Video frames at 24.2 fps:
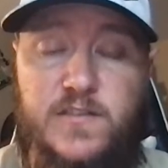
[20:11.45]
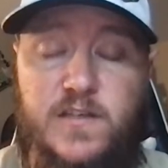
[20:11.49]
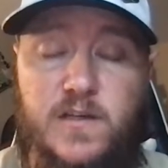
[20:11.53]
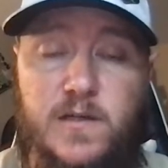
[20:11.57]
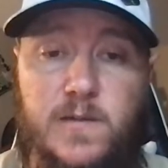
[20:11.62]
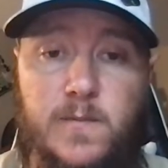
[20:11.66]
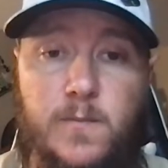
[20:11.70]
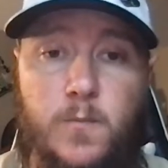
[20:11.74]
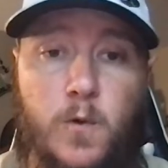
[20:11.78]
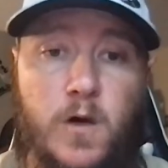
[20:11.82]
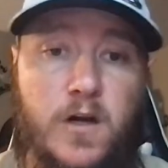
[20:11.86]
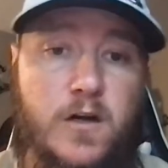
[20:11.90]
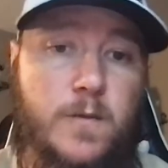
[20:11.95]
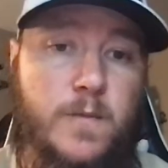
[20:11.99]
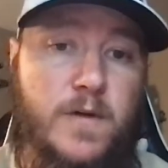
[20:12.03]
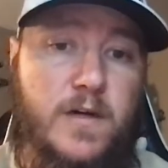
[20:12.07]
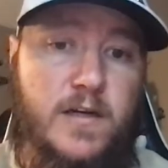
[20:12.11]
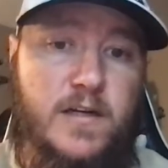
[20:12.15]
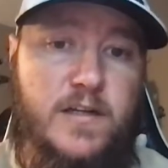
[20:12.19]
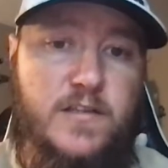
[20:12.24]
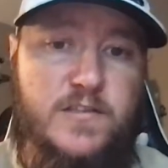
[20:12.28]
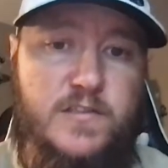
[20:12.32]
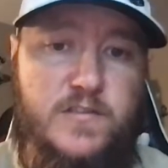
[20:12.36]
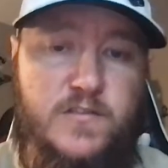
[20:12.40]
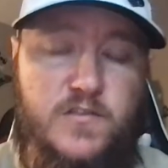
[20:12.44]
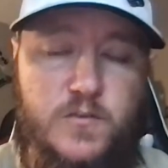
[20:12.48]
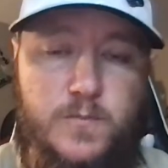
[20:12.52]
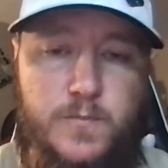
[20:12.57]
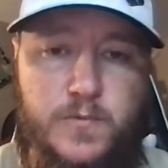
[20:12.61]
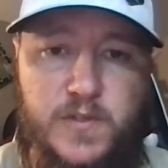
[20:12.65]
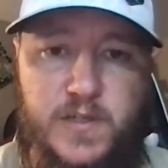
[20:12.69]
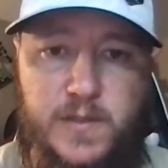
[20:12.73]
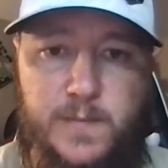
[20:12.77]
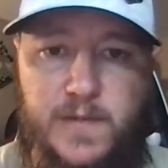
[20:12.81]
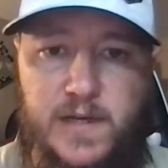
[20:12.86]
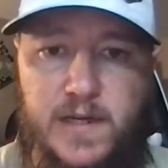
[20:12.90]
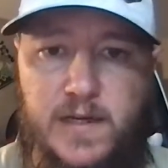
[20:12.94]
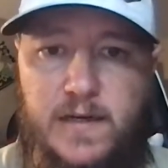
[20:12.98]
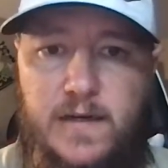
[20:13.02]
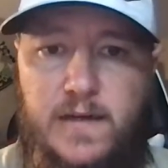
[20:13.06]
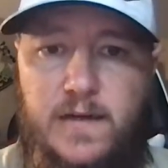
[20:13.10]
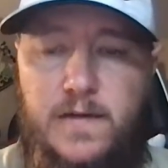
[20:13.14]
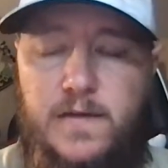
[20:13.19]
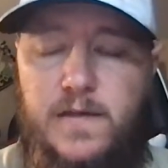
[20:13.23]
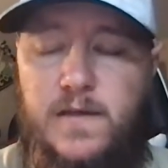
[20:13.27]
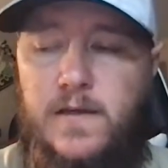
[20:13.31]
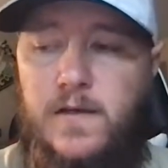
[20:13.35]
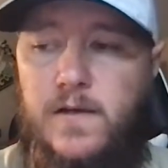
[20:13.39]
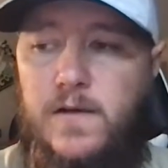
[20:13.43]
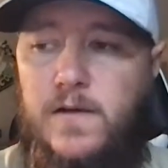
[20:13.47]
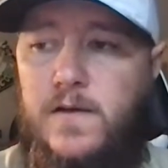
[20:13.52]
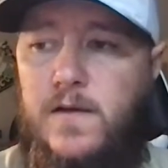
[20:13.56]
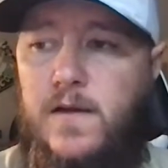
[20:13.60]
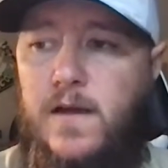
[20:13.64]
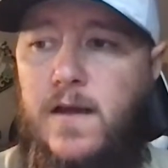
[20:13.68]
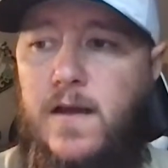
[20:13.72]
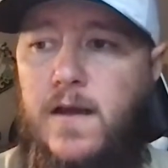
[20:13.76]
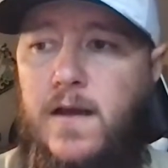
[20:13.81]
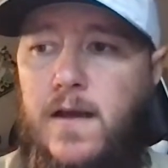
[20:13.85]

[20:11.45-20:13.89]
Water moccasins are pretty bad down here.